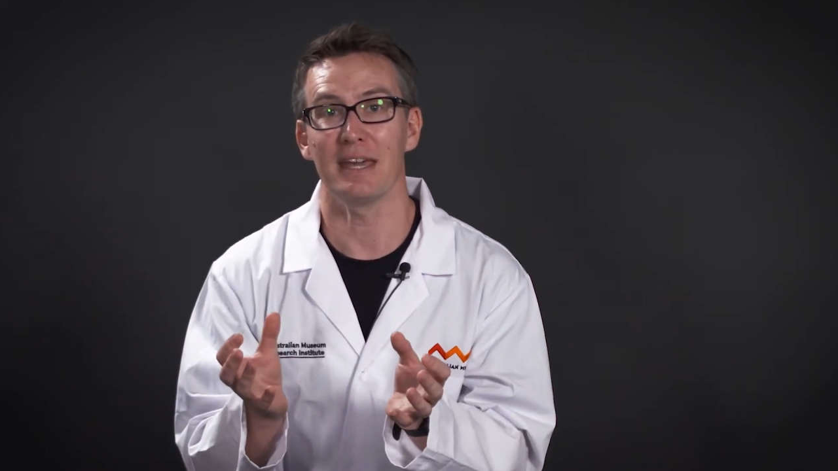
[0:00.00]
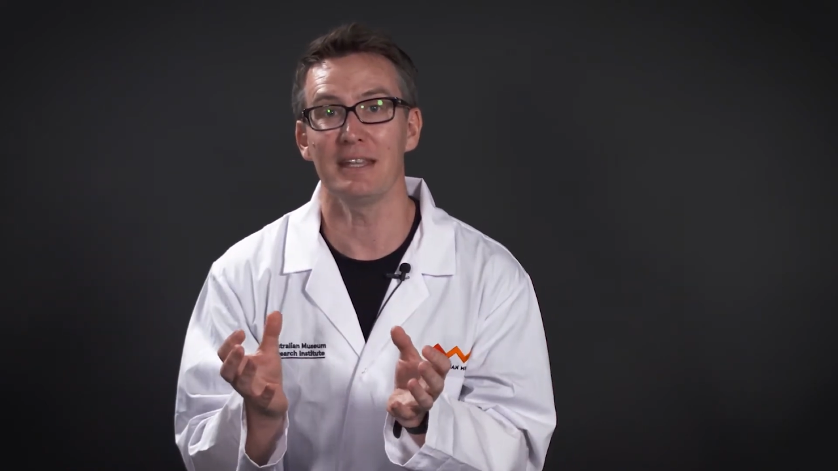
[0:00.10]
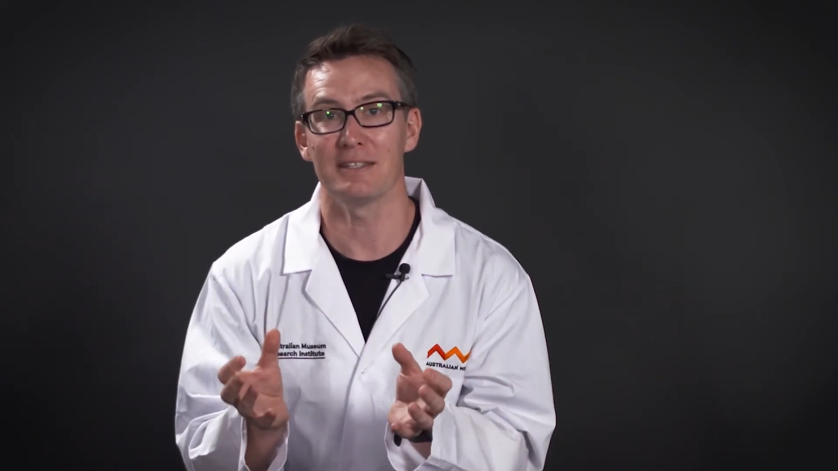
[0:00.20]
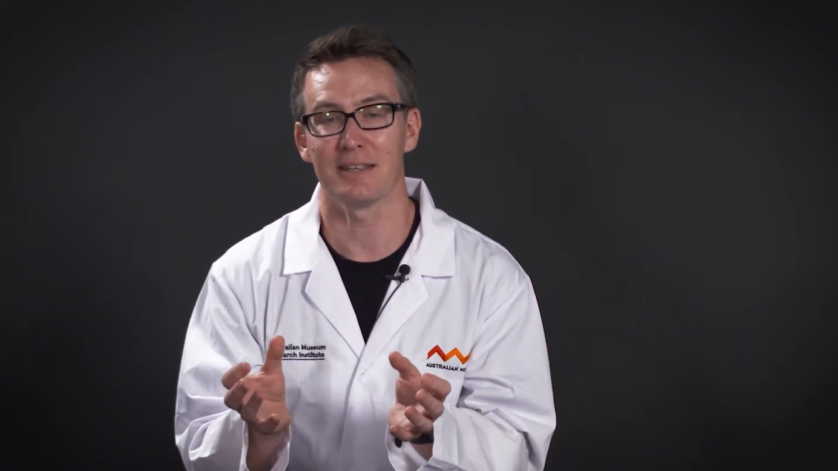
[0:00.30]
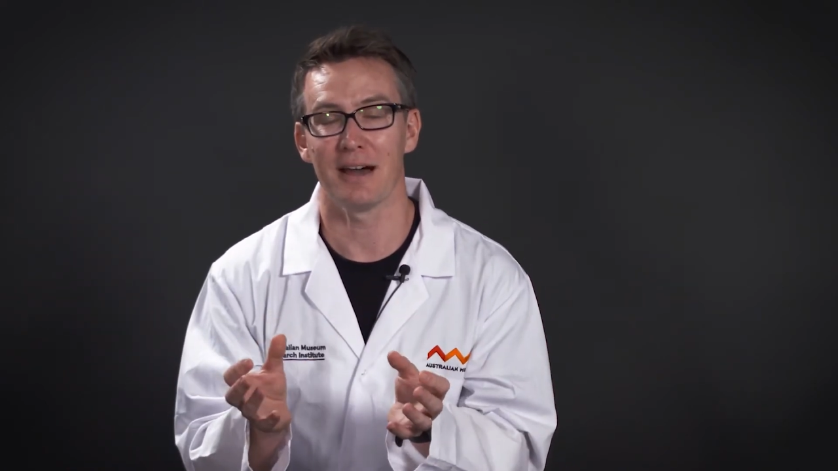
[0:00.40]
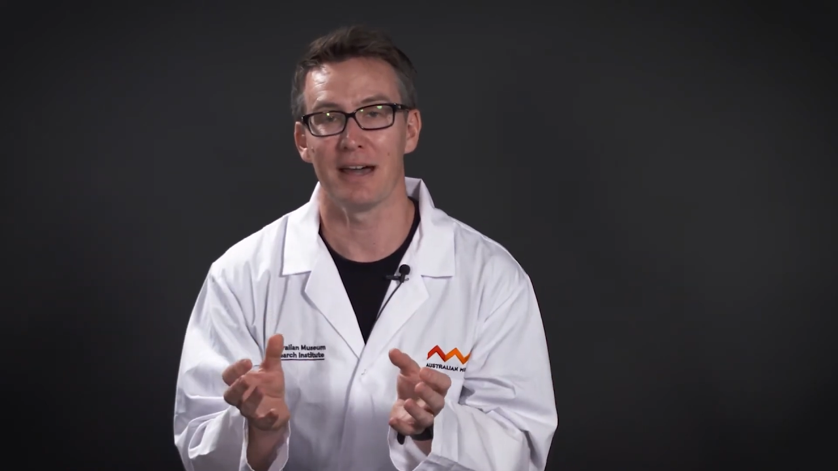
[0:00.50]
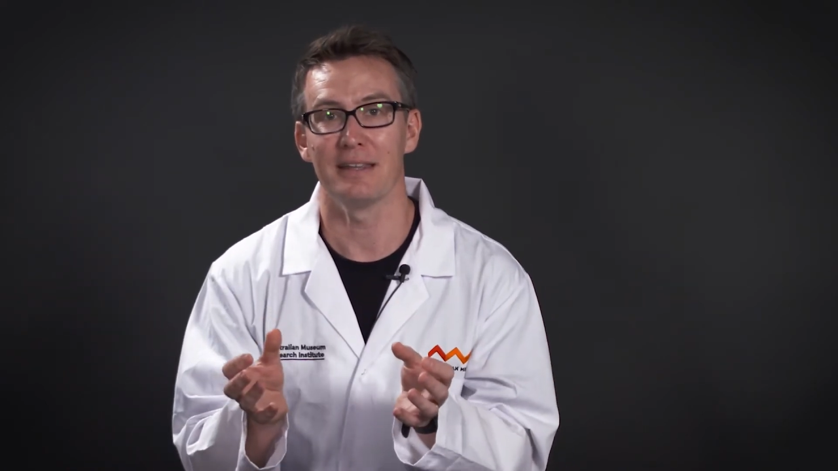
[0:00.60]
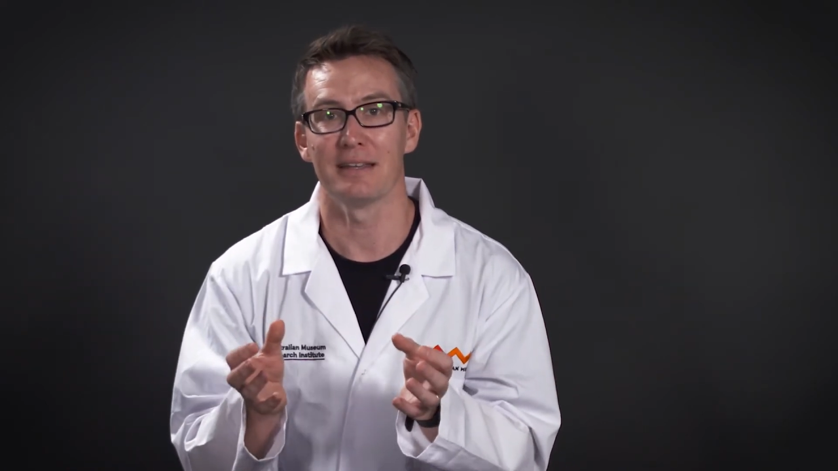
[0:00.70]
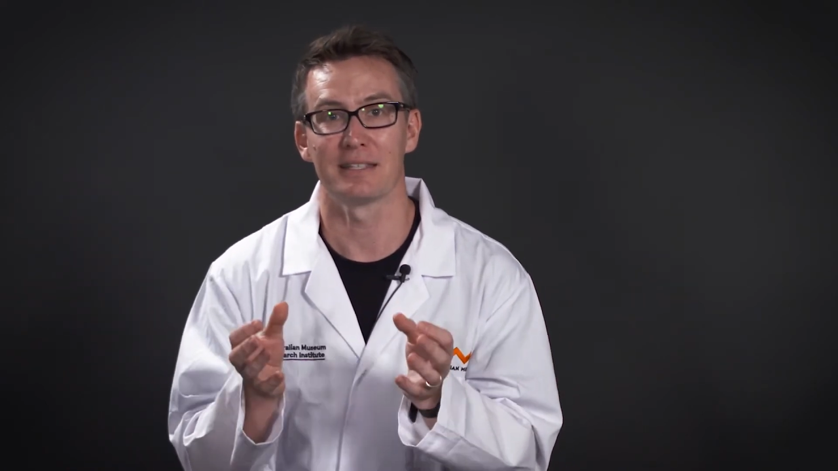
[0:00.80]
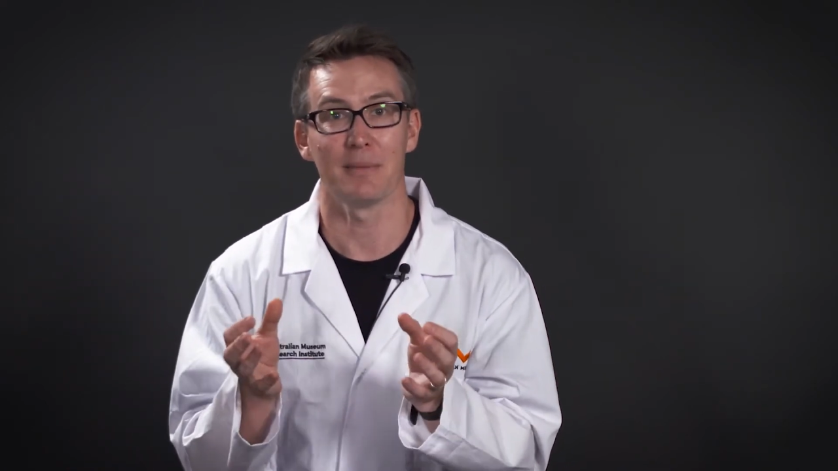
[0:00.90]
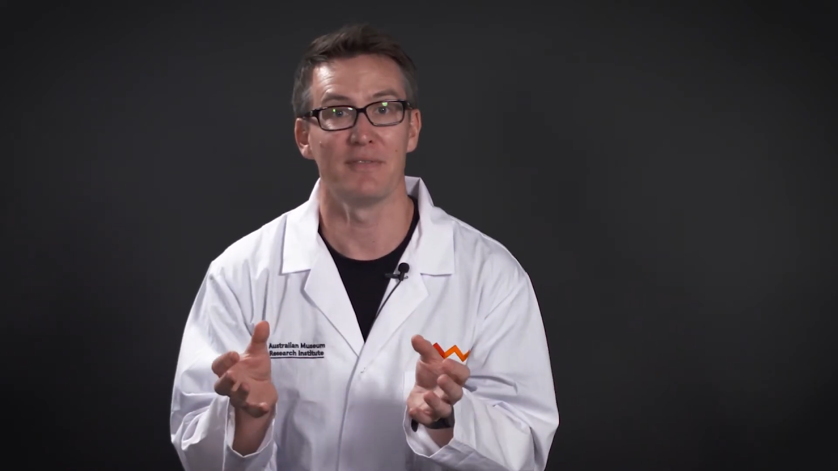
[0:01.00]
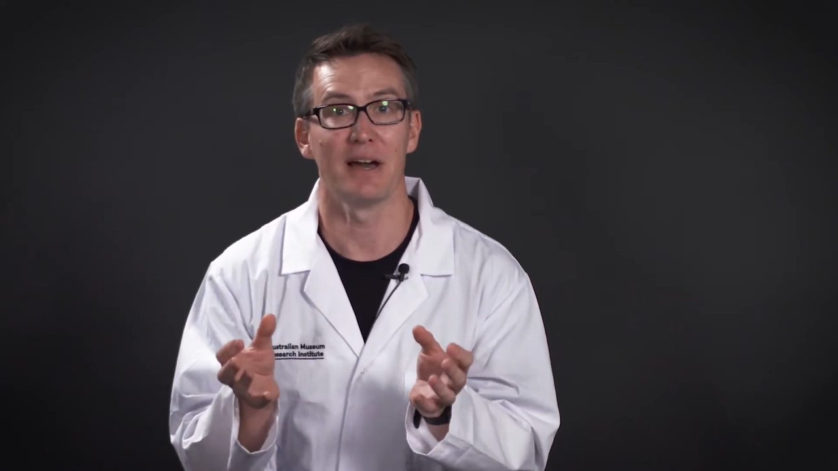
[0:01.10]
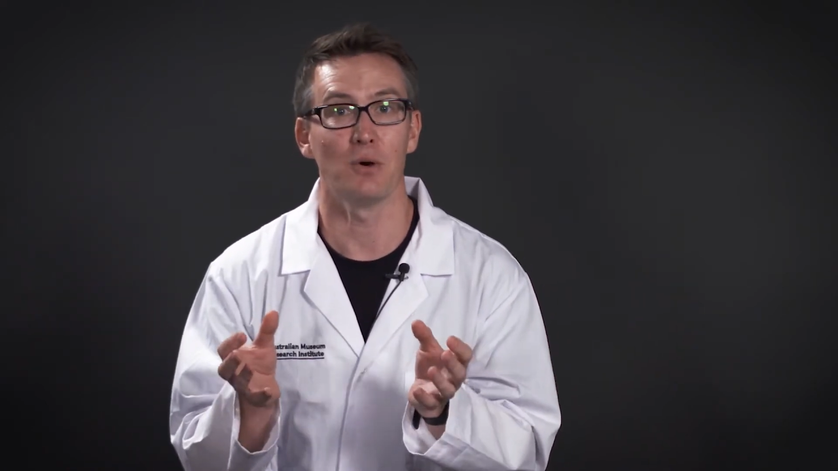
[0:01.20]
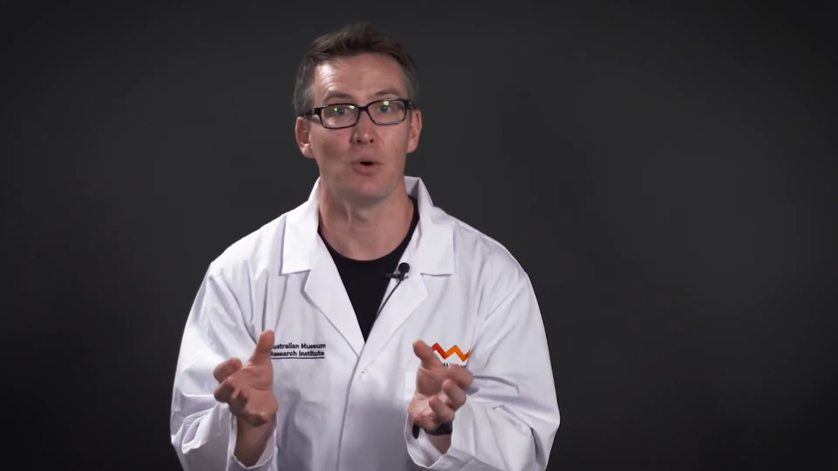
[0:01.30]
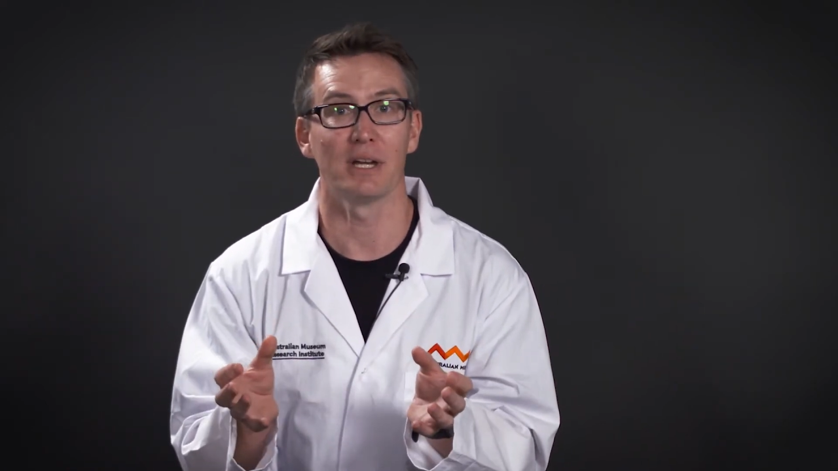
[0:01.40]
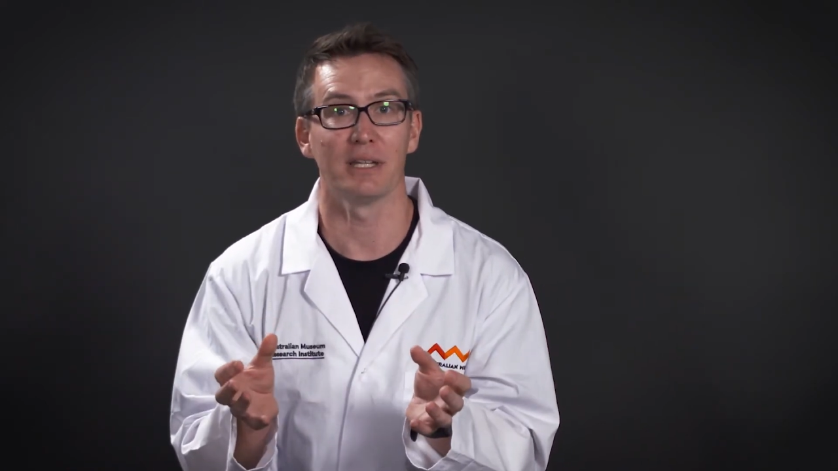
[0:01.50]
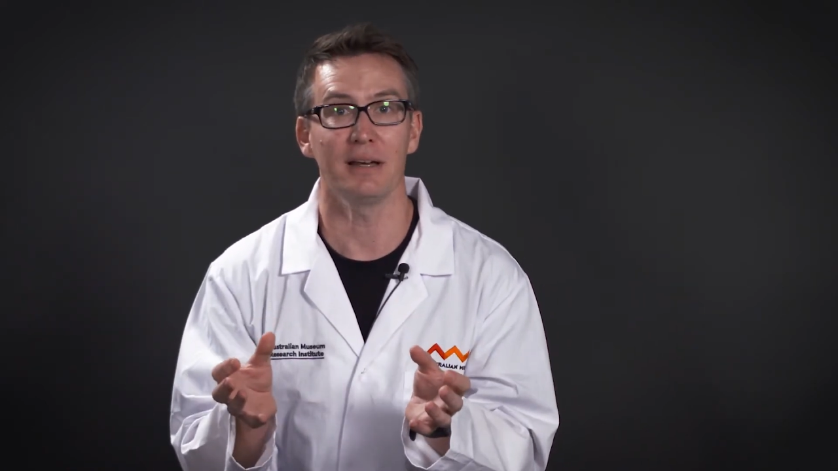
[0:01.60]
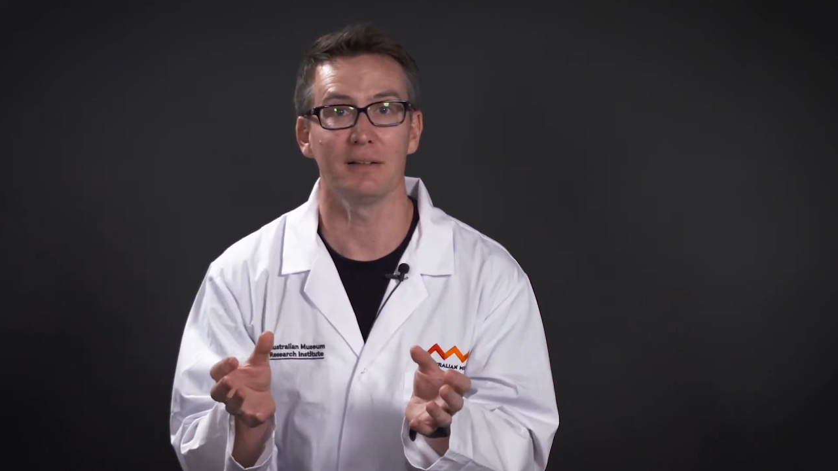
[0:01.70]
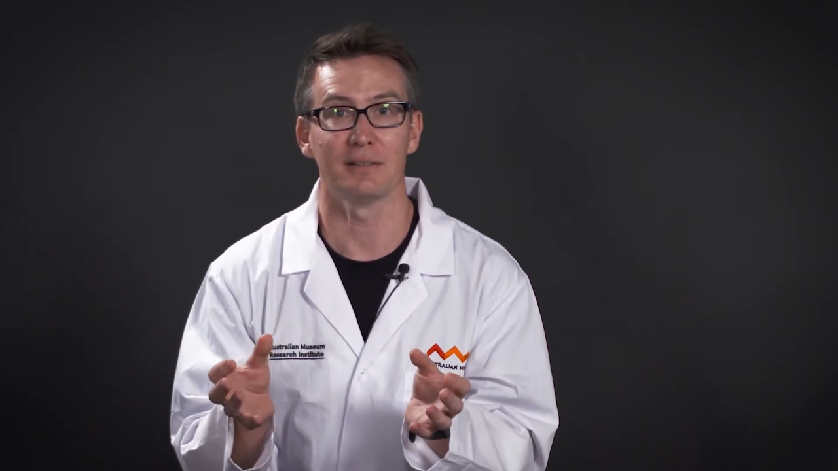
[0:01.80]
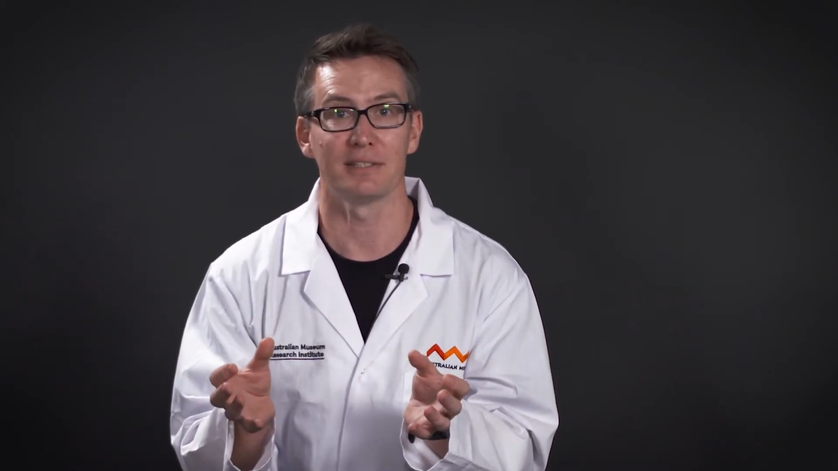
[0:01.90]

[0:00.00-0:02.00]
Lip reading: inside some of our organelles,